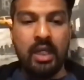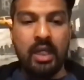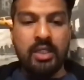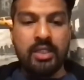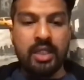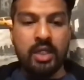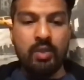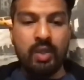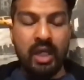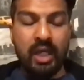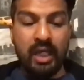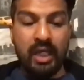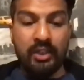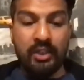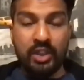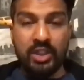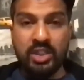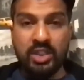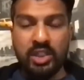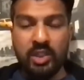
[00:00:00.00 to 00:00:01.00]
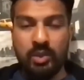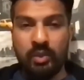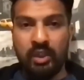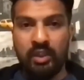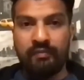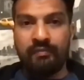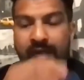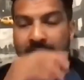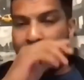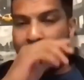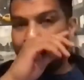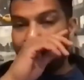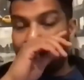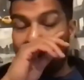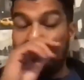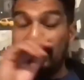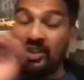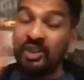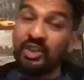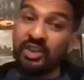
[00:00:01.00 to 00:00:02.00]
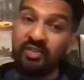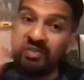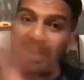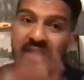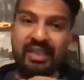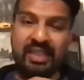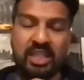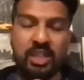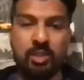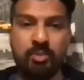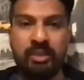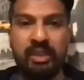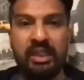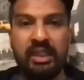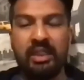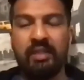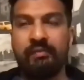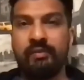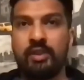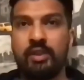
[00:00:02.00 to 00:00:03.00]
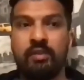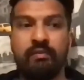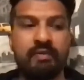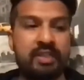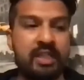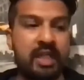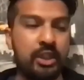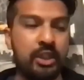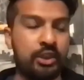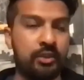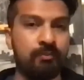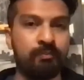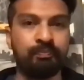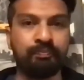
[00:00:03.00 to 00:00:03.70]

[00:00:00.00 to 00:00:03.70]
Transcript: So just to qualify, and I should have done this at the beginning of the conversation,